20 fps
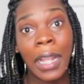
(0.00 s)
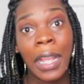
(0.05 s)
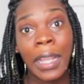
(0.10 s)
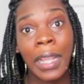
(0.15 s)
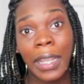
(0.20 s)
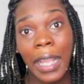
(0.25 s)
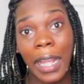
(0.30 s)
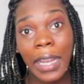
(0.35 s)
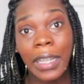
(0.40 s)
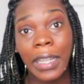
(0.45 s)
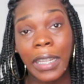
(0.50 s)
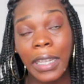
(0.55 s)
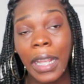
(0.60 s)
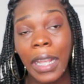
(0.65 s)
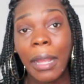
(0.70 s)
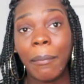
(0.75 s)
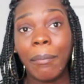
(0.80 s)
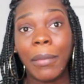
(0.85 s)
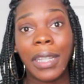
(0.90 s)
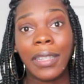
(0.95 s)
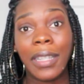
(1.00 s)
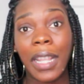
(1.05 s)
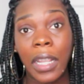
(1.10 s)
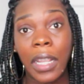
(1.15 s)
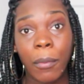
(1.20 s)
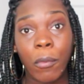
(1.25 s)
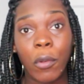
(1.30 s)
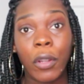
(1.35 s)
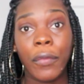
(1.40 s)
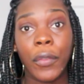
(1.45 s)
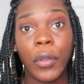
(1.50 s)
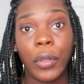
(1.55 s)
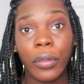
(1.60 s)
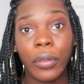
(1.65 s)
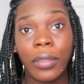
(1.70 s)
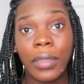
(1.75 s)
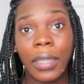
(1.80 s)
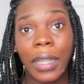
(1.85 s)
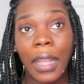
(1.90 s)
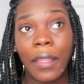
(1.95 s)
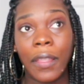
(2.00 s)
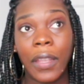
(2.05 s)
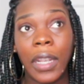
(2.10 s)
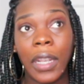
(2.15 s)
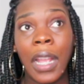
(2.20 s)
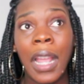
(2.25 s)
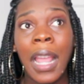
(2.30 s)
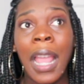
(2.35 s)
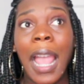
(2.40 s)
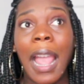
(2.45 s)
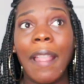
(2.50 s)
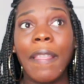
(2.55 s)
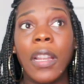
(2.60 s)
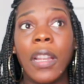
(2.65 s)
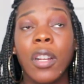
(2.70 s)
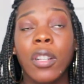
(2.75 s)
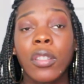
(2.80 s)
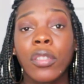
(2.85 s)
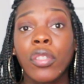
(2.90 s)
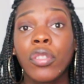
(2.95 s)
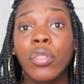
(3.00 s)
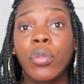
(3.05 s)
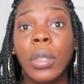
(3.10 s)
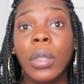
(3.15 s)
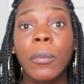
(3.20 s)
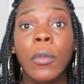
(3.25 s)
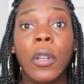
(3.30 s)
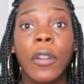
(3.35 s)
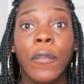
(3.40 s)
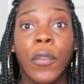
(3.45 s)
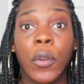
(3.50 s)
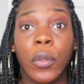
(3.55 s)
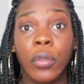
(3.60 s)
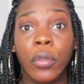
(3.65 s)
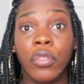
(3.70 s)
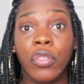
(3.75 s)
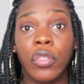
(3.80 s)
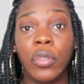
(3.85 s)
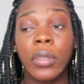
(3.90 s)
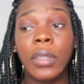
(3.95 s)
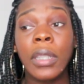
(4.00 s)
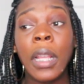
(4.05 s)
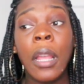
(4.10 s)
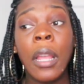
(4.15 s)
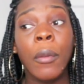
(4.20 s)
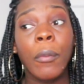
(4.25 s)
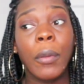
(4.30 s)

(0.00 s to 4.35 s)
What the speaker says: Kennedy and him, like taking more photos together. And then also doing more photo shoots.